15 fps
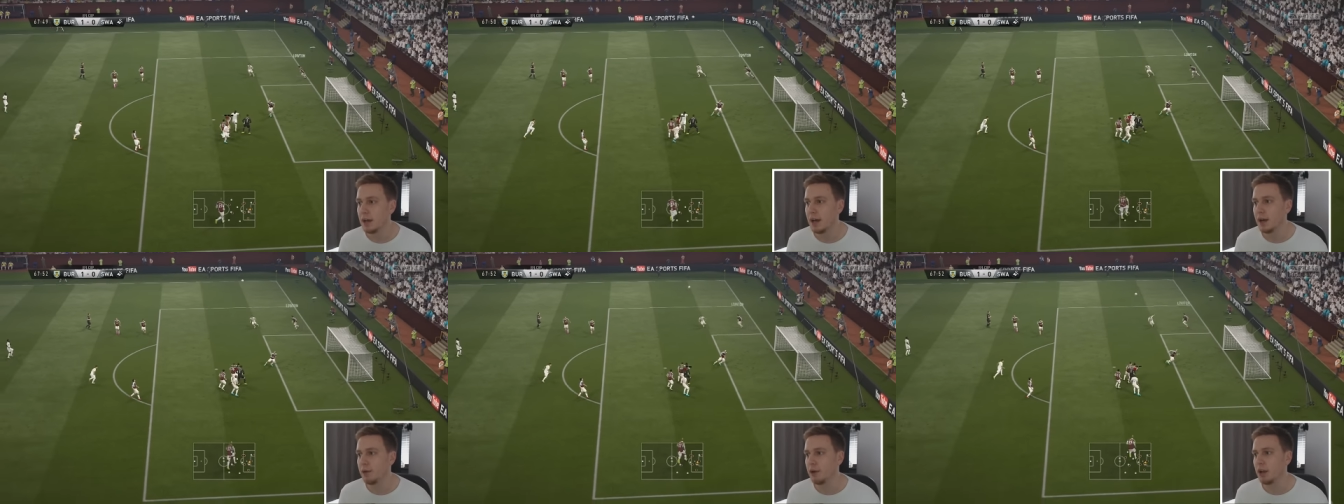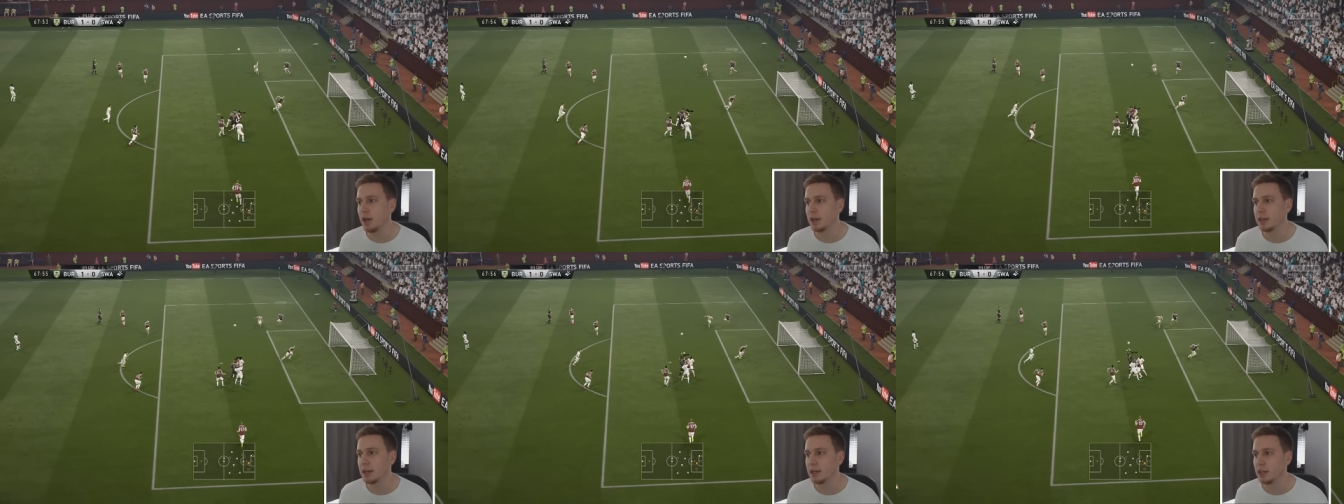How
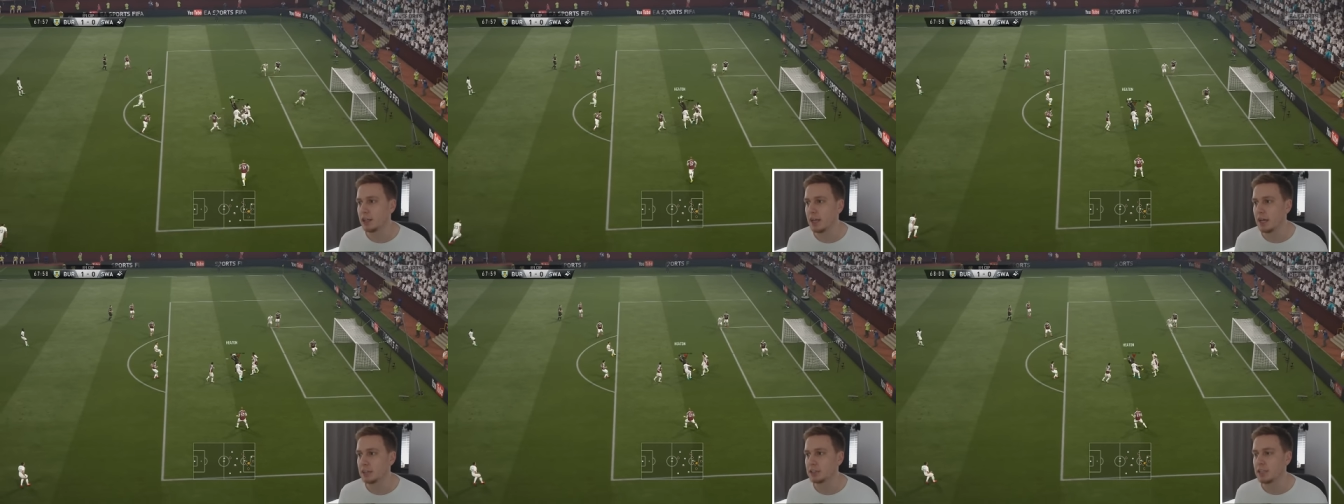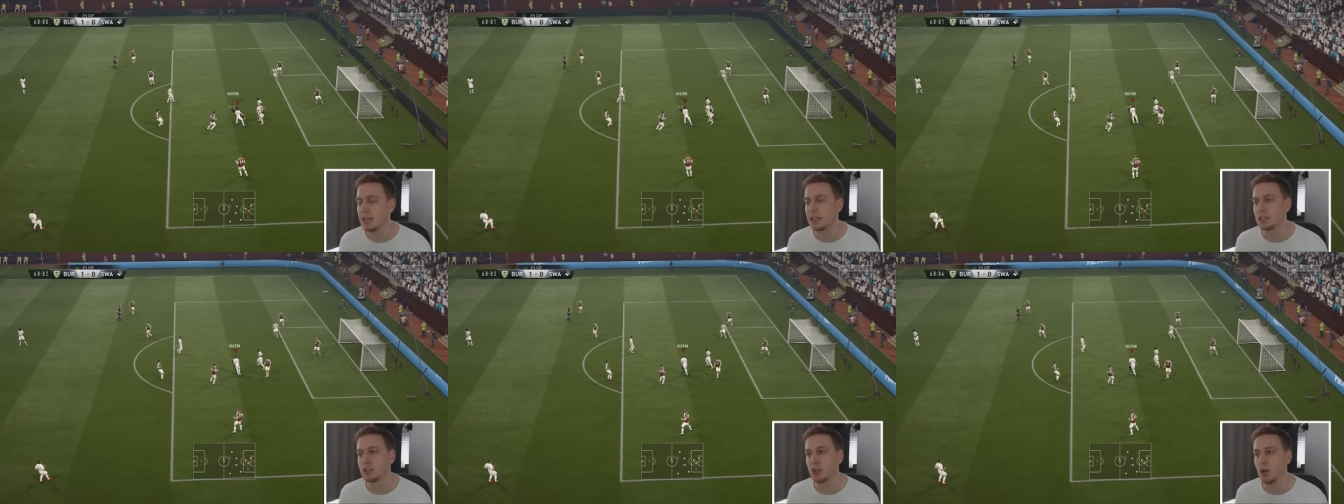unlucky can you get?
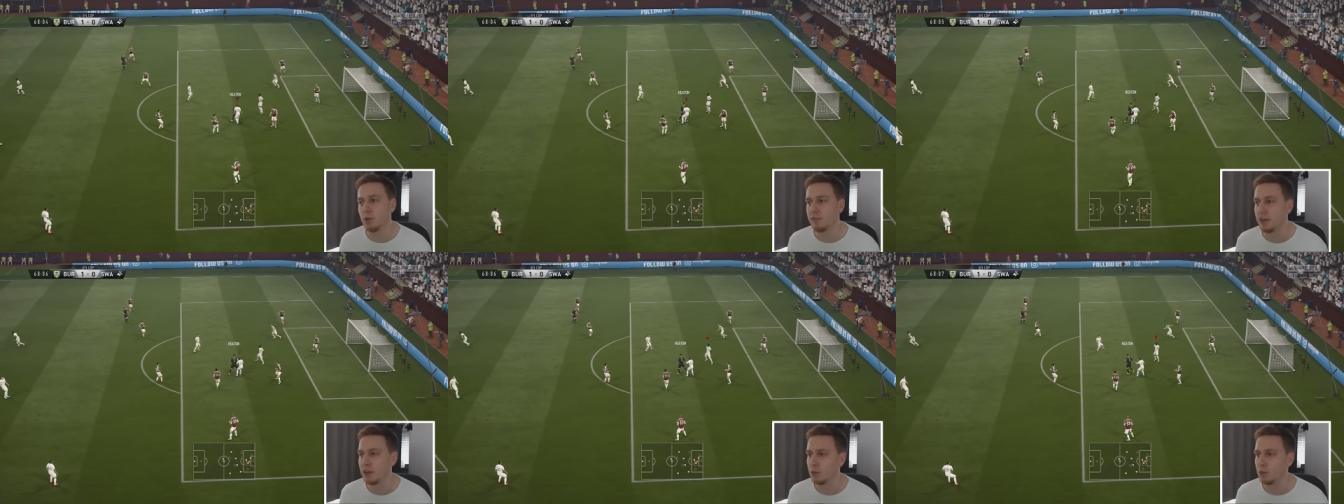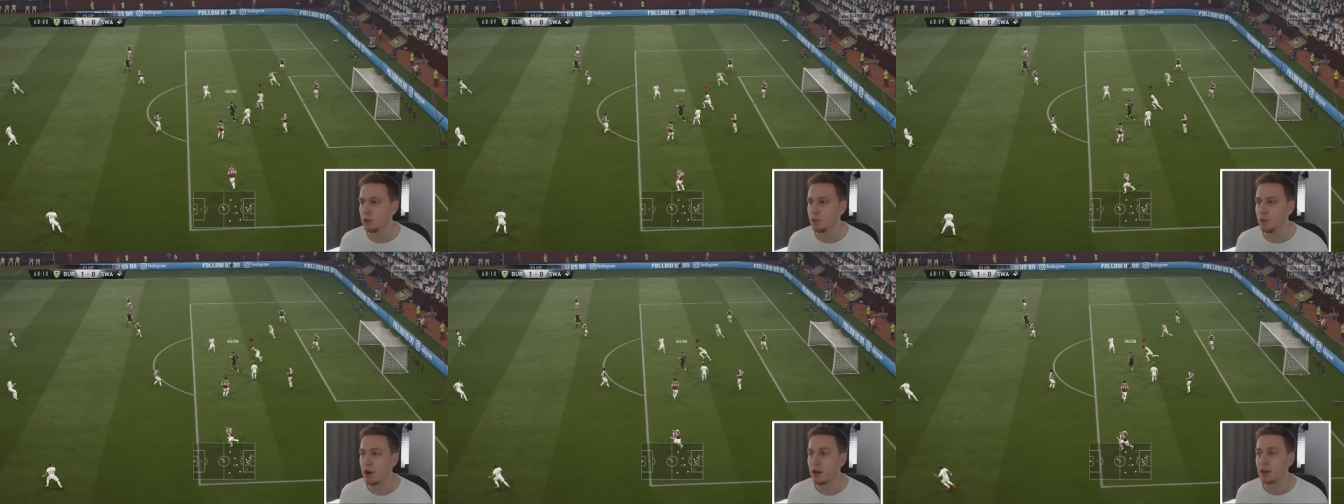Second time we've hit the
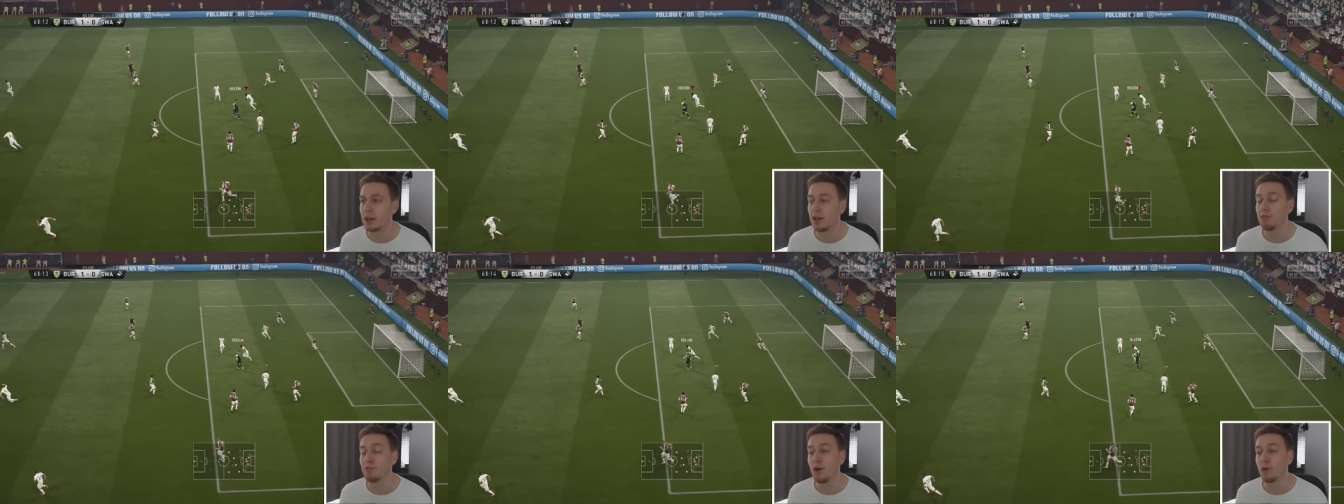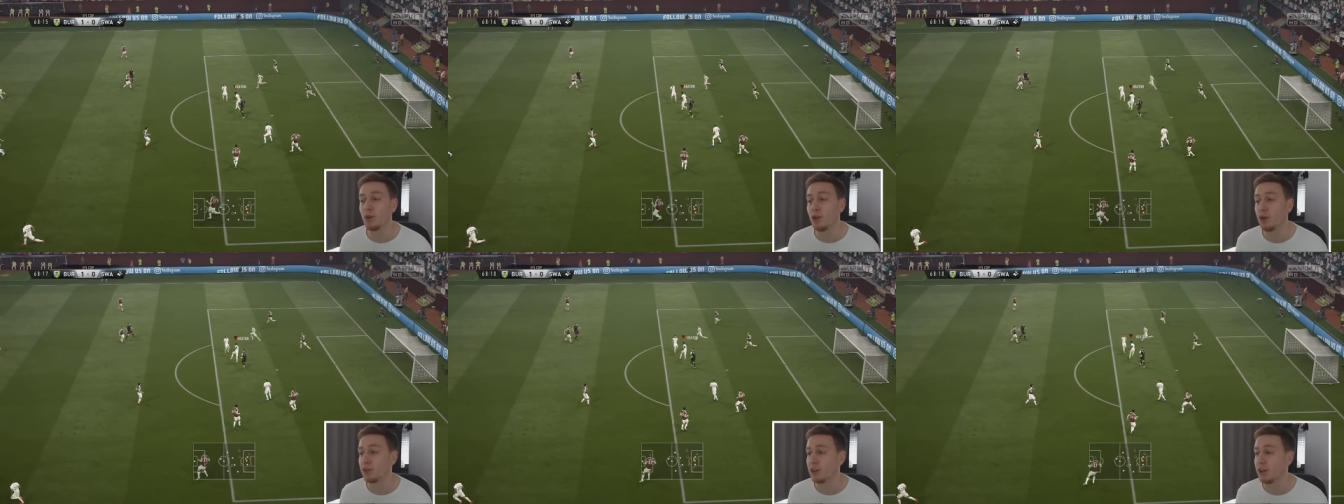woodwork. That rolled
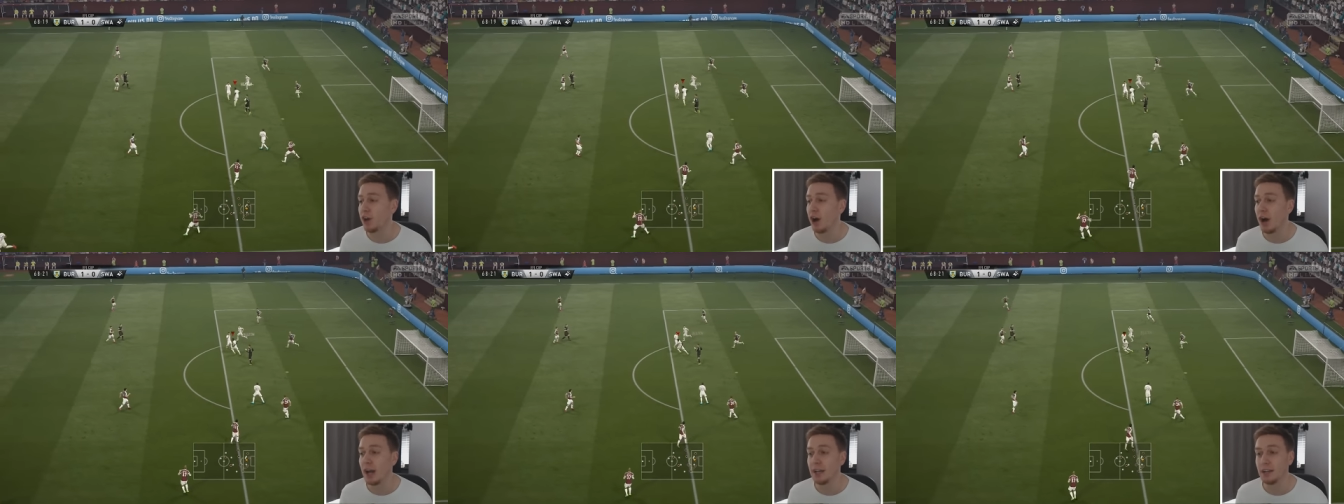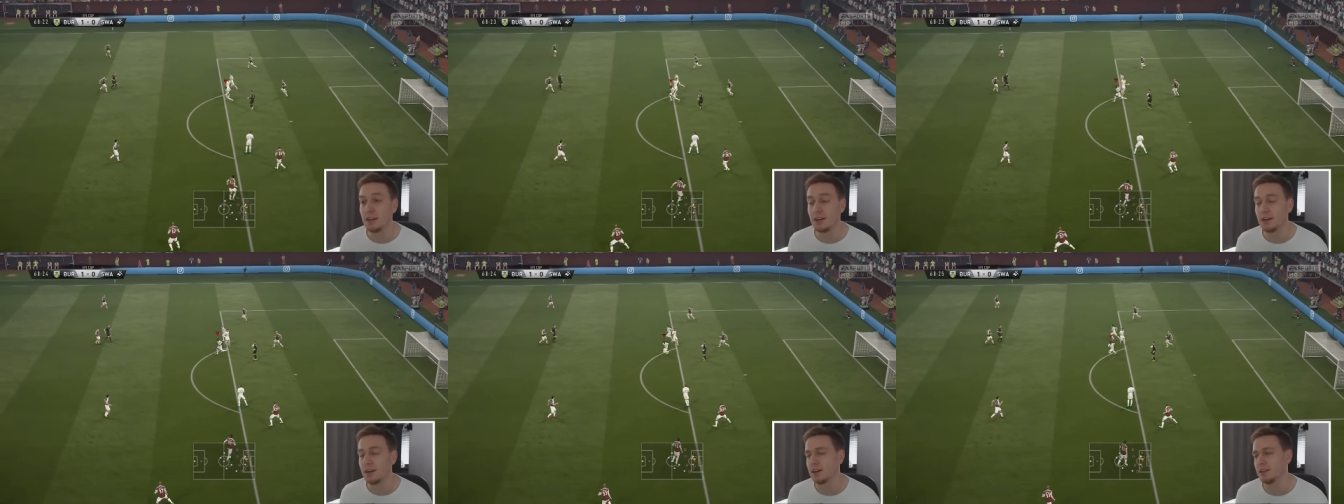along the line.
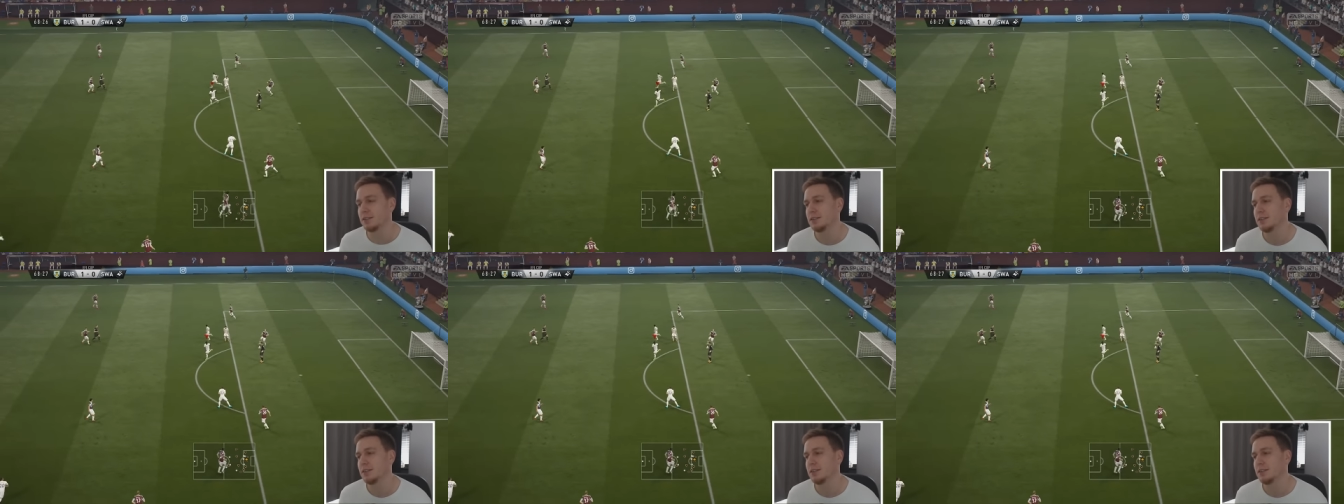Ugh.